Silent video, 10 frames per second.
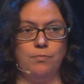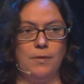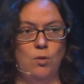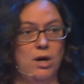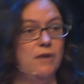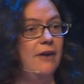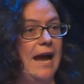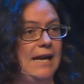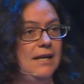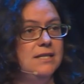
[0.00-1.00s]
One of our
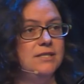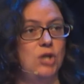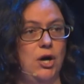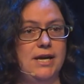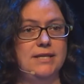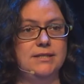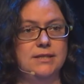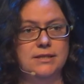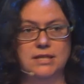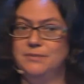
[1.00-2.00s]
analysts, Darius,
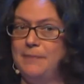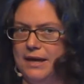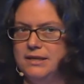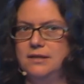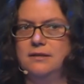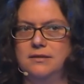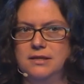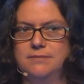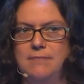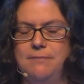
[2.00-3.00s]
suspected that
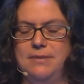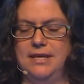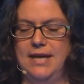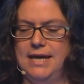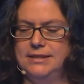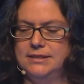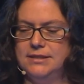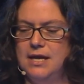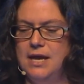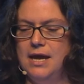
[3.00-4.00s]
this might be the case,
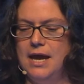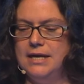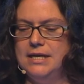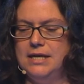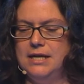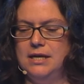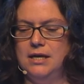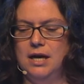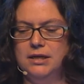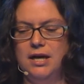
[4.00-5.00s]
and he
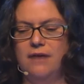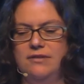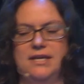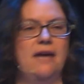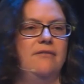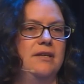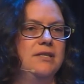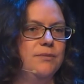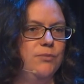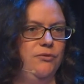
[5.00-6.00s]
uncovered the evidence
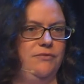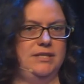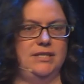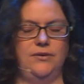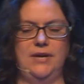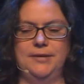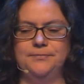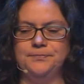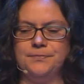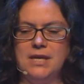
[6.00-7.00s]
to prove this theory.
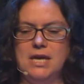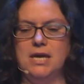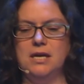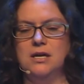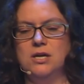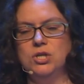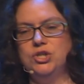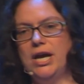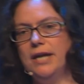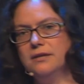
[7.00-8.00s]
He
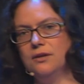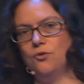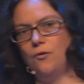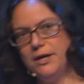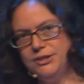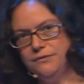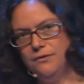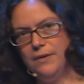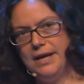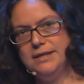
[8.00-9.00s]
checked the crossover
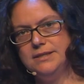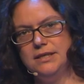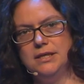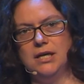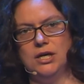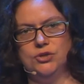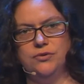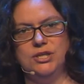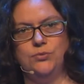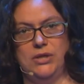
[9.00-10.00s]
rates in
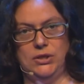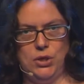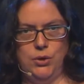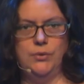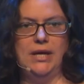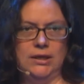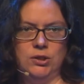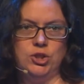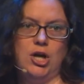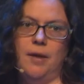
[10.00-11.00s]
countries with low
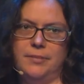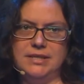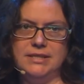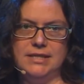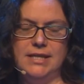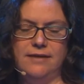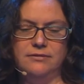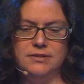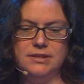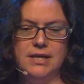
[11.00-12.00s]
English competency
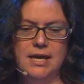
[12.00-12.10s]
levels